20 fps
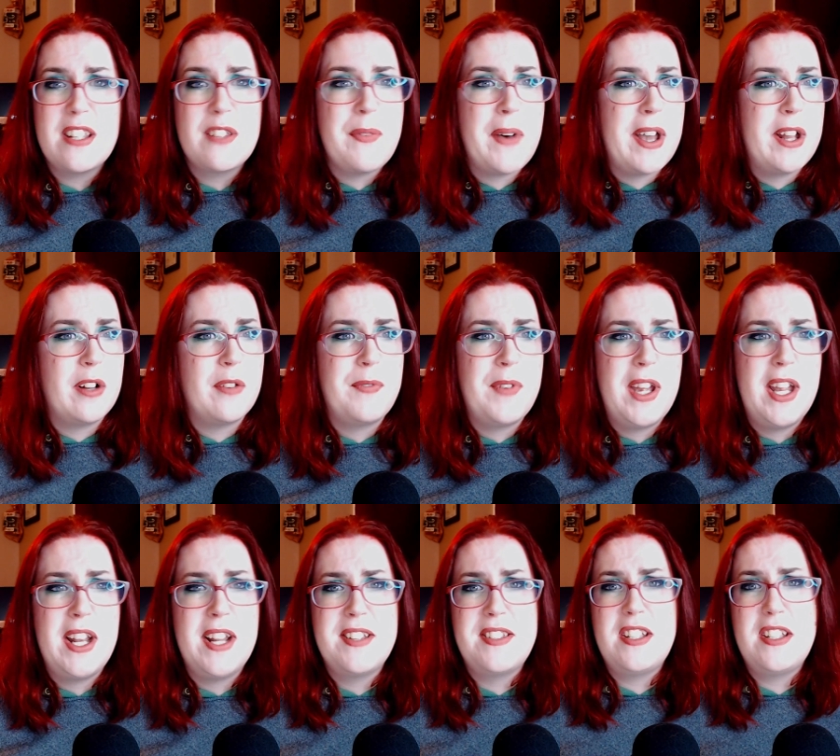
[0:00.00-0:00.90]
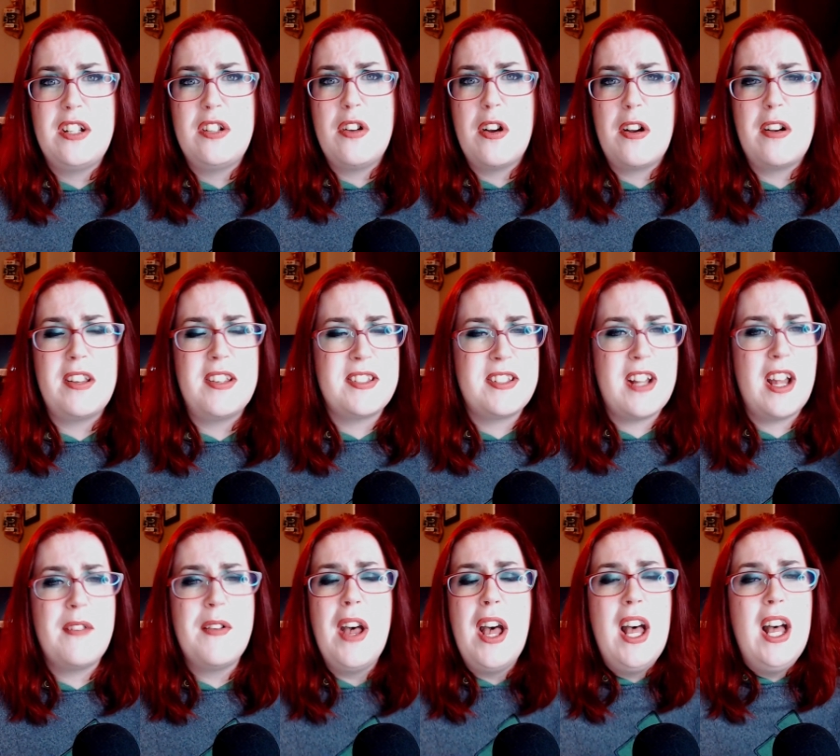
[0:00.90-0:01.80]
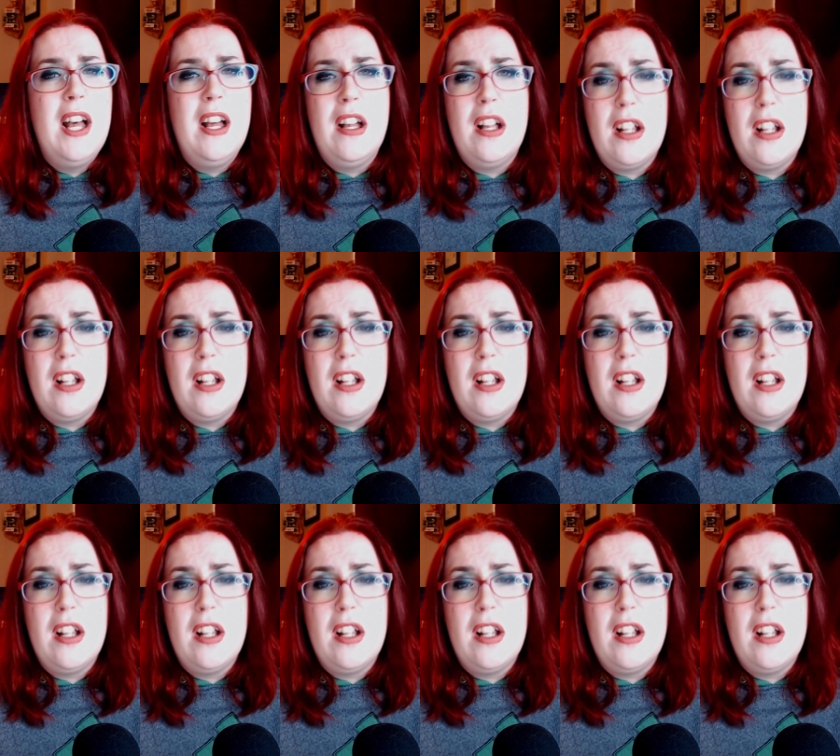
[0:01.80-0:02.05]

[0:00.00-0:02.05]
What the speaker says: Final Fantasy, nerdy stuff,